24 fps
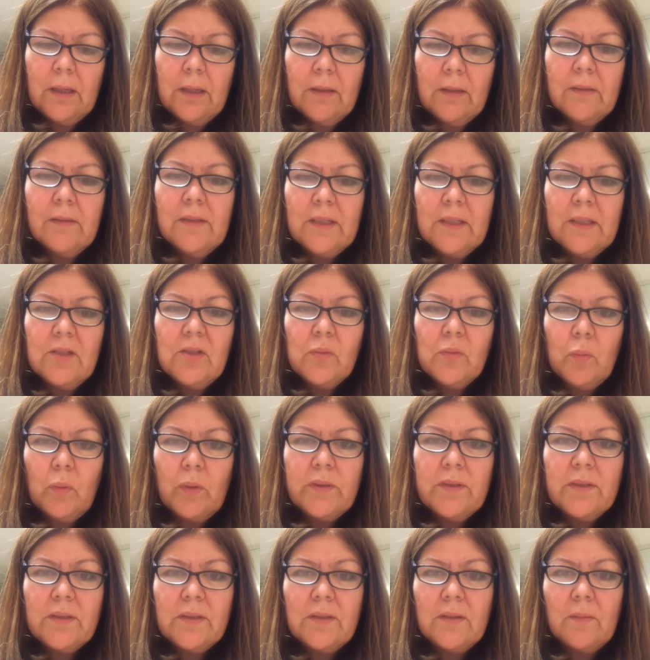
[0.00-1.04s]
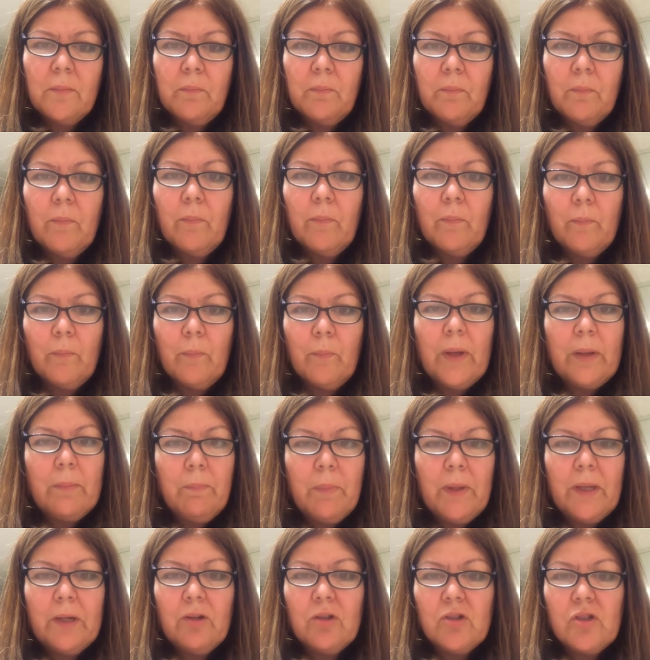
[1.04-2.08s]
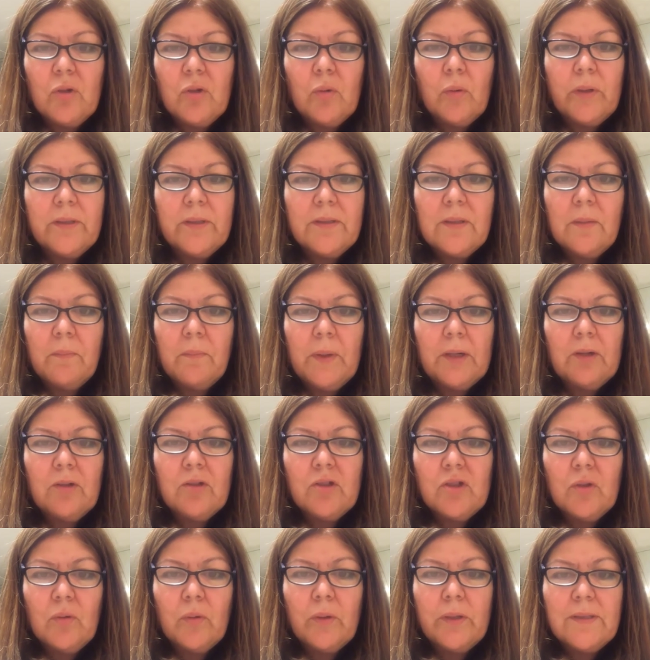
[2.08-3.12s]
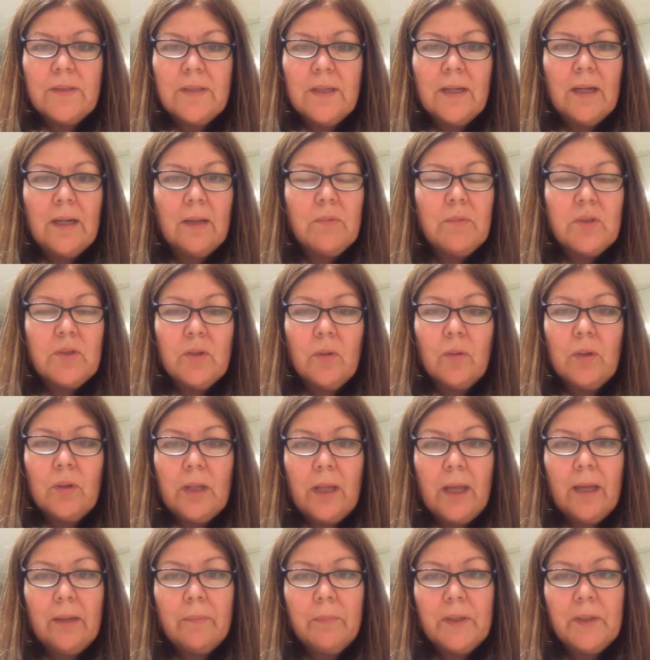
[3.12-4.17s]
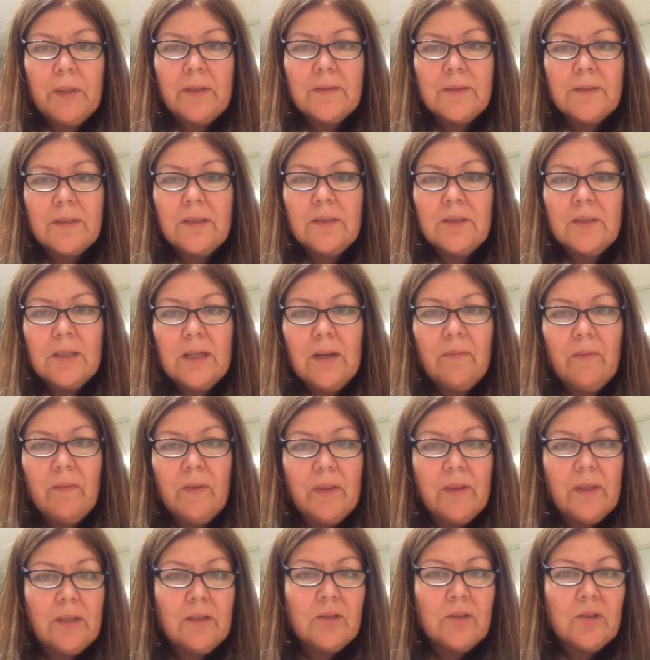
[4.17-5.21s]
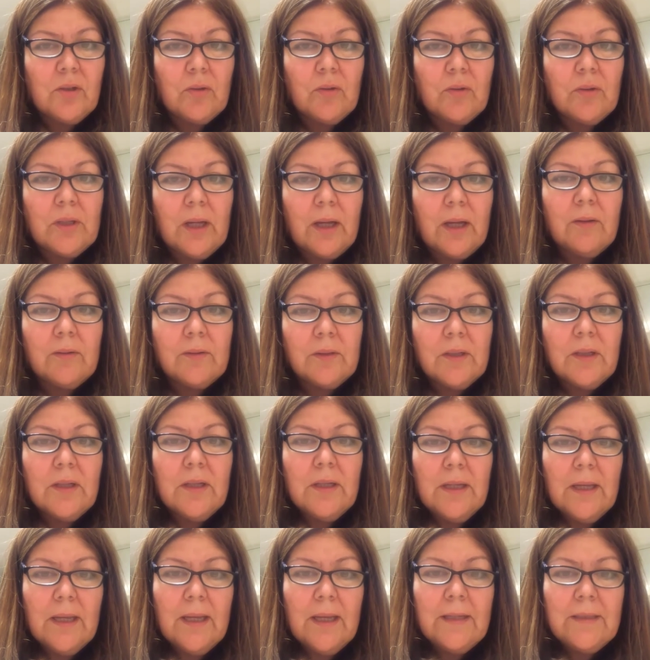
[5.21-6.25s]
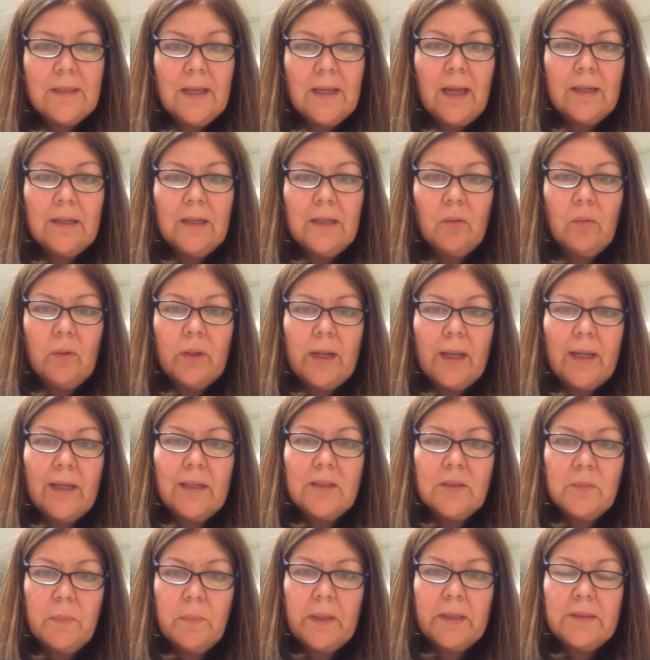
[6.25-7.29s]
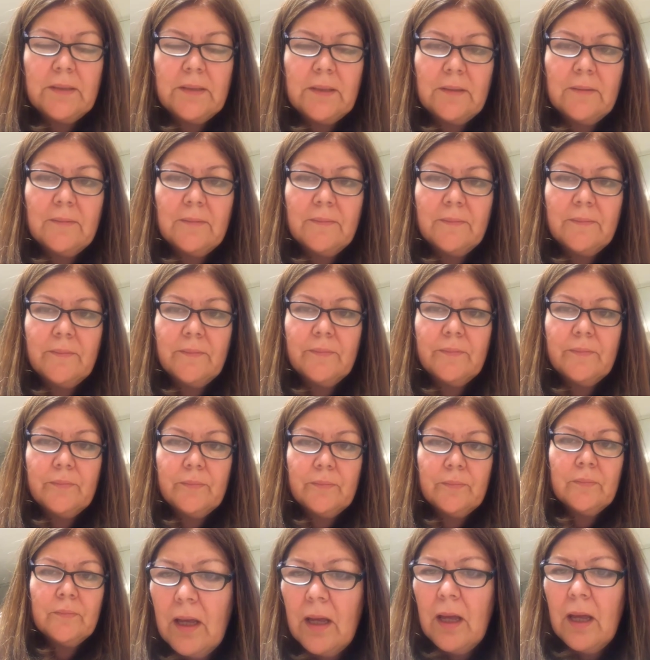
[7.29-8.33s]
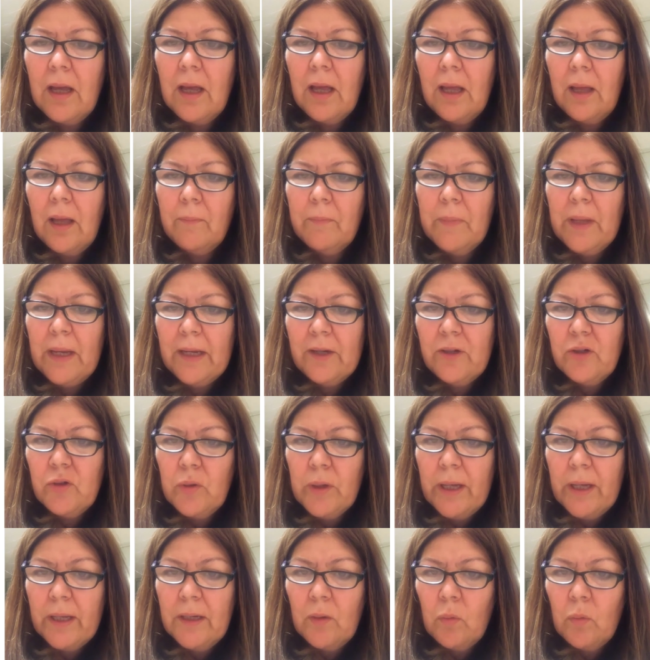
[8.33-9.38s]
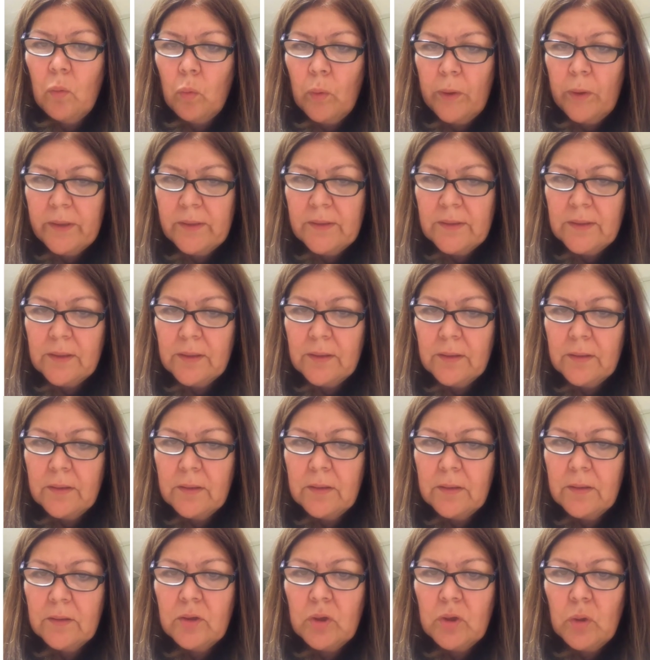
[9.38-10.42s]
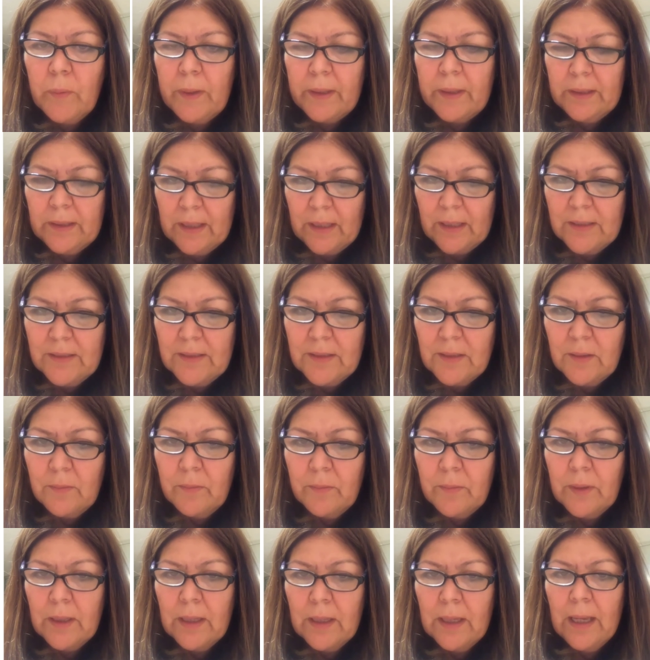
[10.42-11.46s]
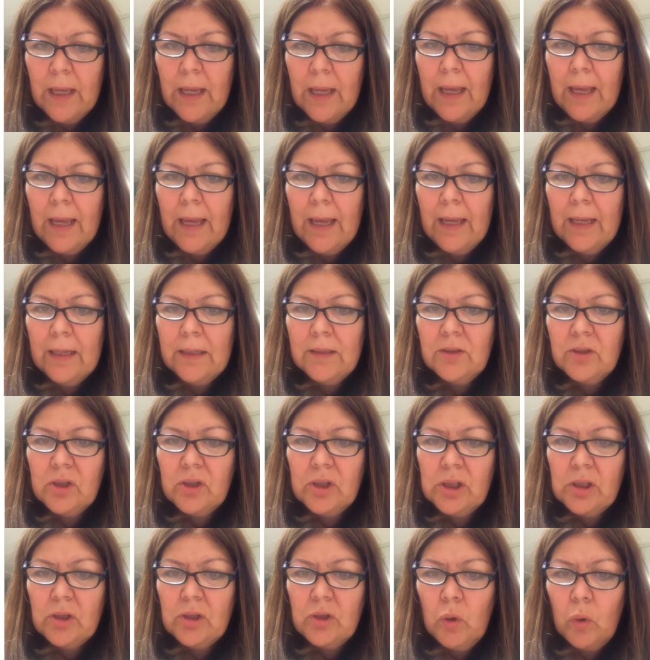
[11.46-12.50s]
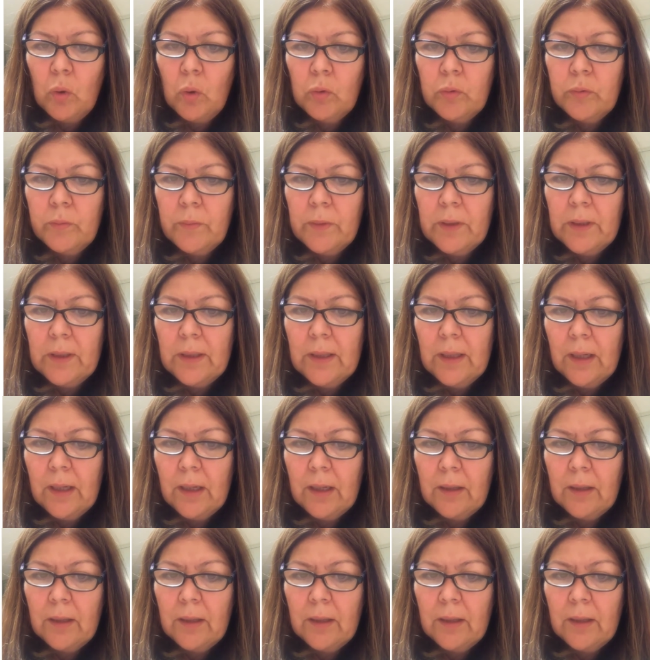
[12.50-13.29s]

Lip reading: this was my better choice, the better choice, and I'm so glad because everything turned out exactly what I expected. Adriana went to Magnesium, and she told me,